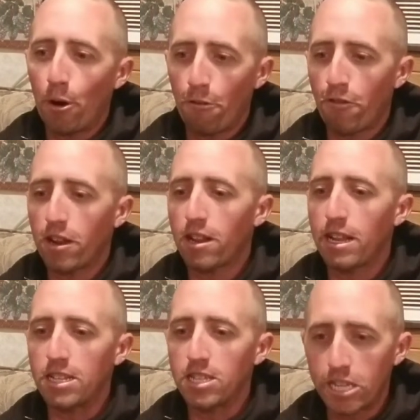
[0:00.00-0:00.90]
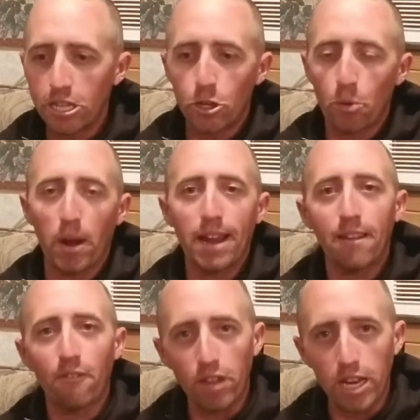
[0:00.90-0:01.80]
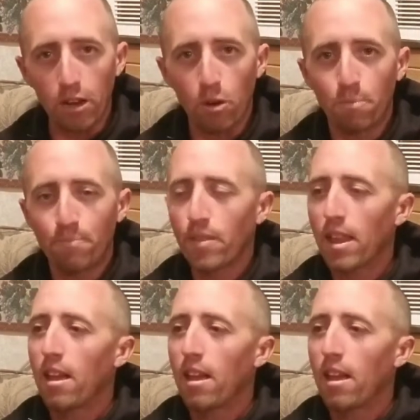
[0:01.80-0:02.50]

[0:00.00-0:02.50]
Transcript: perfectly situated video.